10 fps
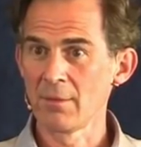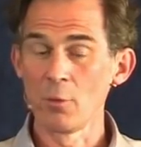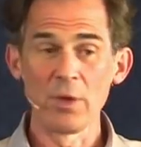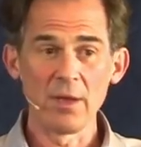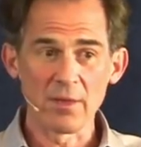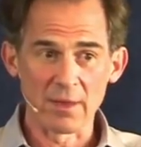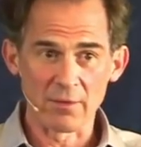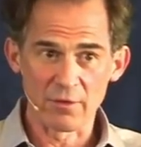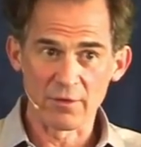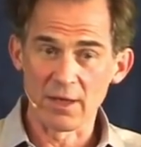We think
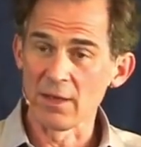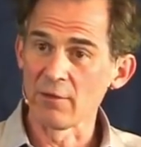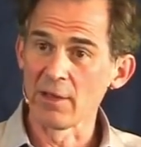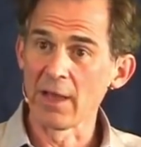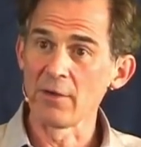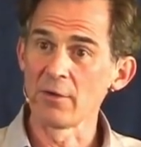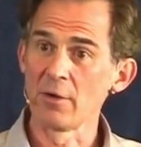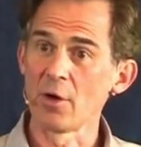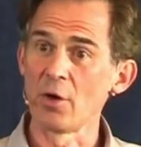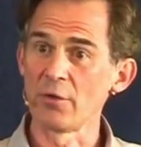the sun is light
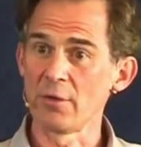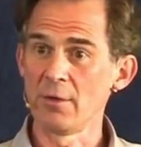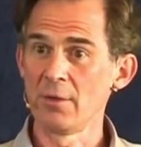and hot.